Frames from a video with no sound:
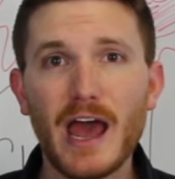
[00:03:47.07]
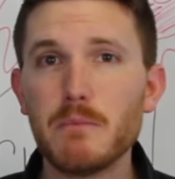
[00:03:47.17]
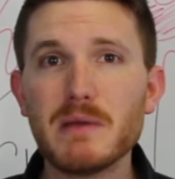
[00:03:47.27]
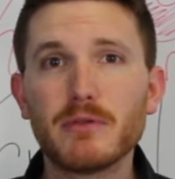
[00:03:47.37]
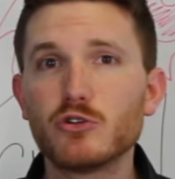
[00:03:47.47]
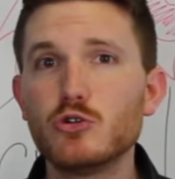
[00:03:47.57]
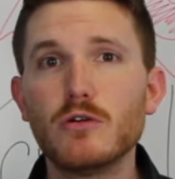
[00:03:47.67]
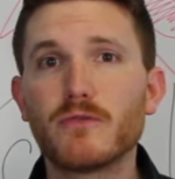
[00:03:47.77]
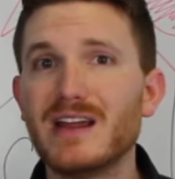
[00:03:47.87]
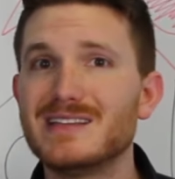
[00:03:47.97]
and people are too
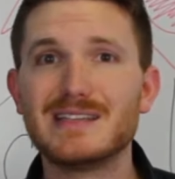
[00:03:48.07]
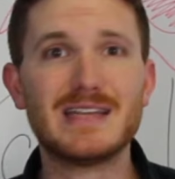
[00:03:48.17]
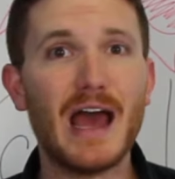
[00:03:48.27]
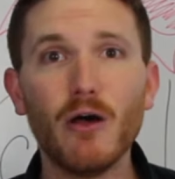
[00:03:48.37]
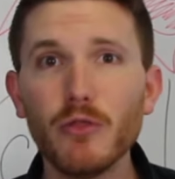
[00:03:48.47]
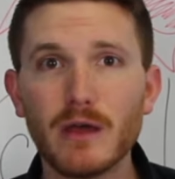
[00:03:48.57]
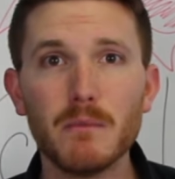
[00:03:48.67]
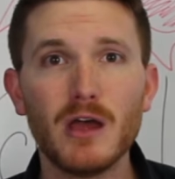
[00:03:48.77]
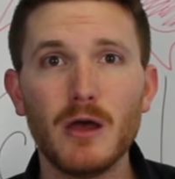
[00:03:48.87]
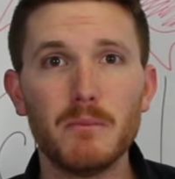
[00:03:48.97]
afraid to tell
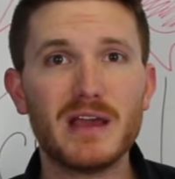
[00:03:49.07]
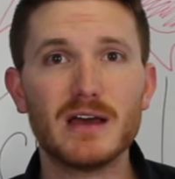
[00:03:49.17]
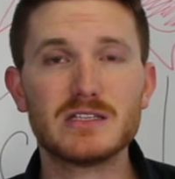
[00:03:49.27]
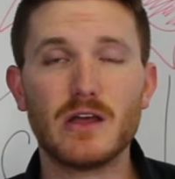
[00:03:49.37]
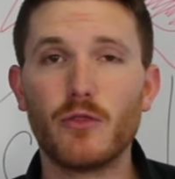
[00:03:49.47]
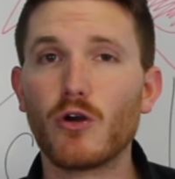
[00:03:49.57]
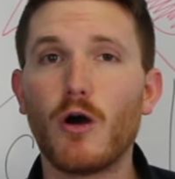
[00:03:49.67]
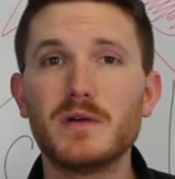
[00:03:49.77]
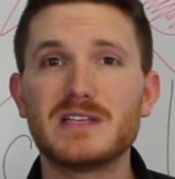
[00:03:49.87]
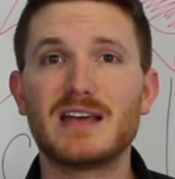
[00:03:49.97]
them because they're
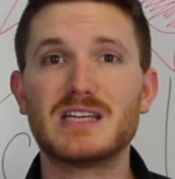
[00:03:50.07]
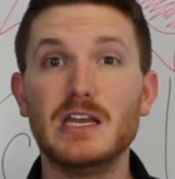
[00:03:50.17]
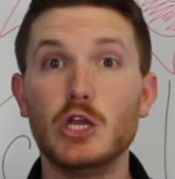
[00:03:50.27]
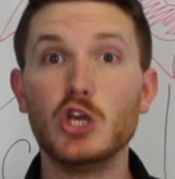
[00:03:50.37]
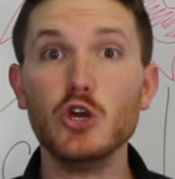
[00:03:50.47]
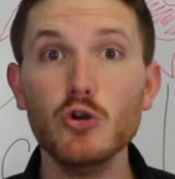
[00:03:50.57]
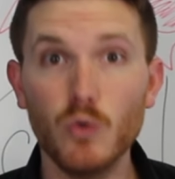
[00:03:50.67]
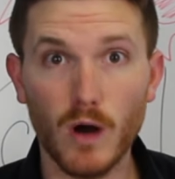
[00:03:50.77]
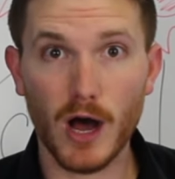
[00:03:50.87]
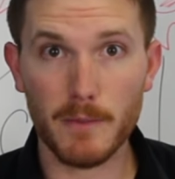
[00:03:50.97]
always asking
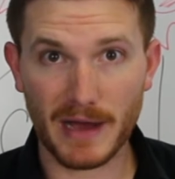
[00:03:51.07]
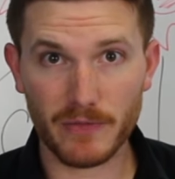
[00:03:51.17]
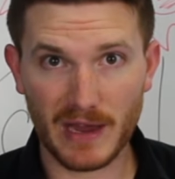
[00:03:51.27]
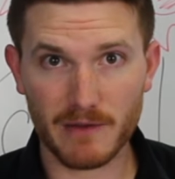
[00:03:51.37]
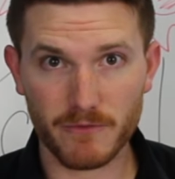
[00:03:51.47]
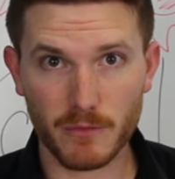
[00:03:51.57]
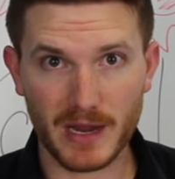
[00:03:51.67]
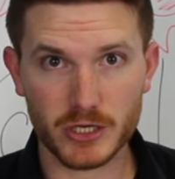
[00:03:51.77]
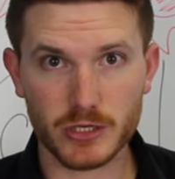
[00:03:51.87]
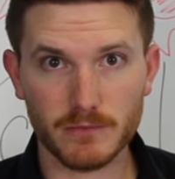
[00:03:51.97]
you about that
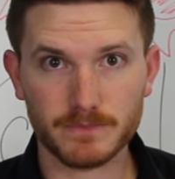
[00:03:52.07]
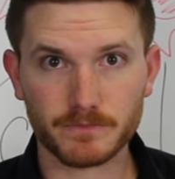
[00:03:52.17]
information.